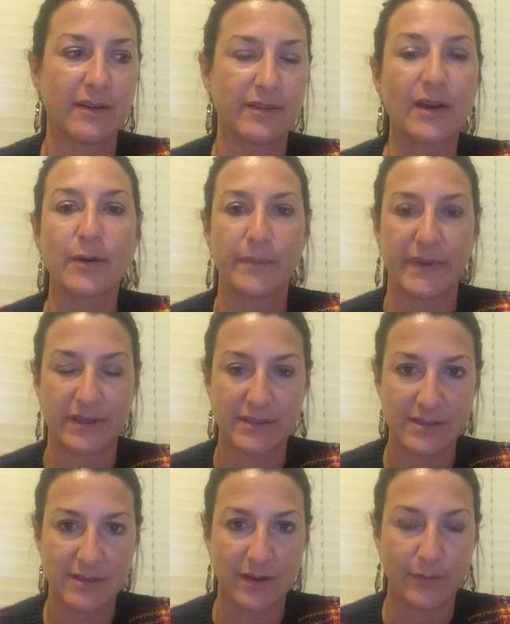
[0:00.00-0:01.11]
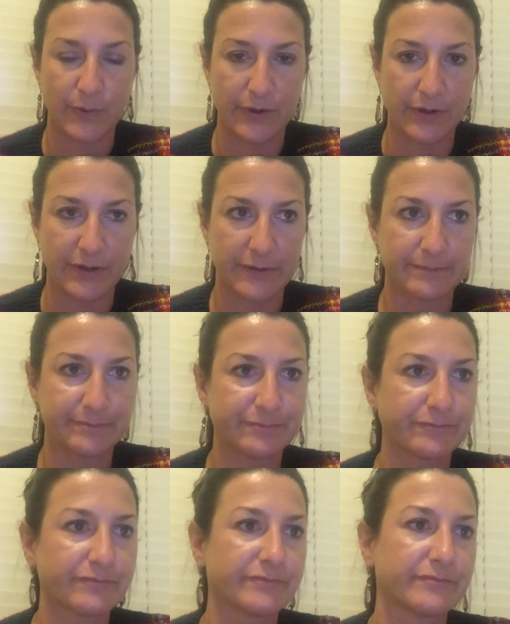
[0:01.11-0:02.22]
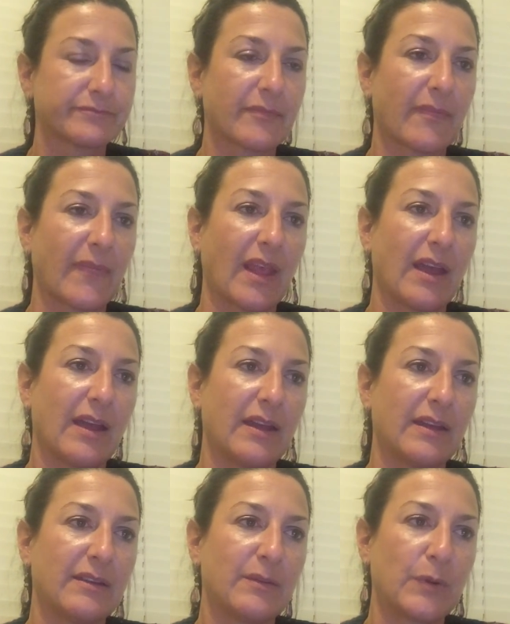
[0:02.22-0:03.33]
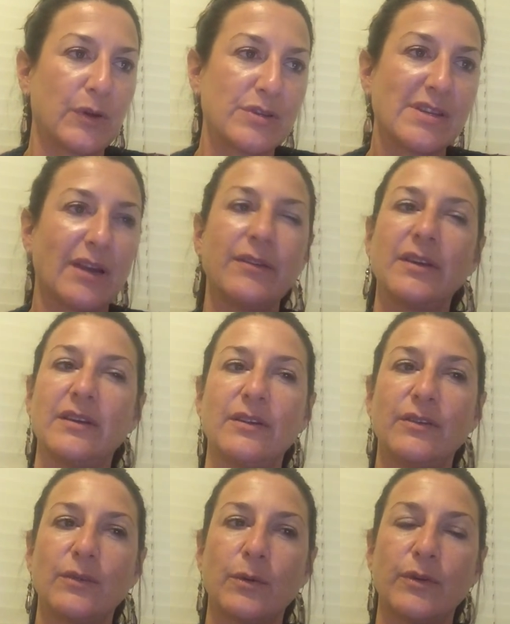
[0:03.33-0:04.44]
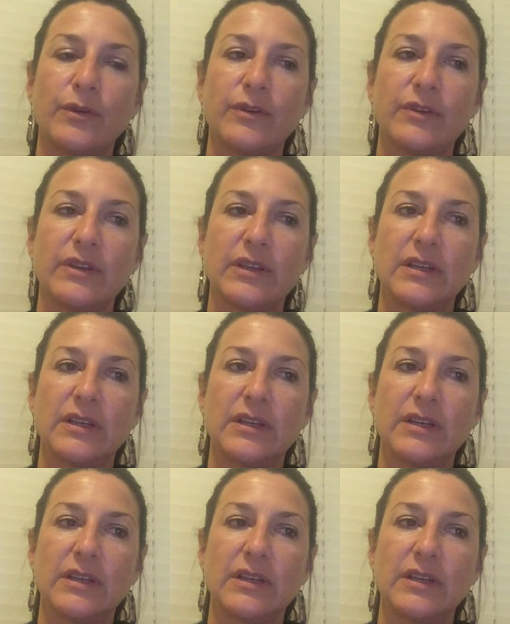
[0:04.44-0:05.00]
therapy does not work. And personality disordered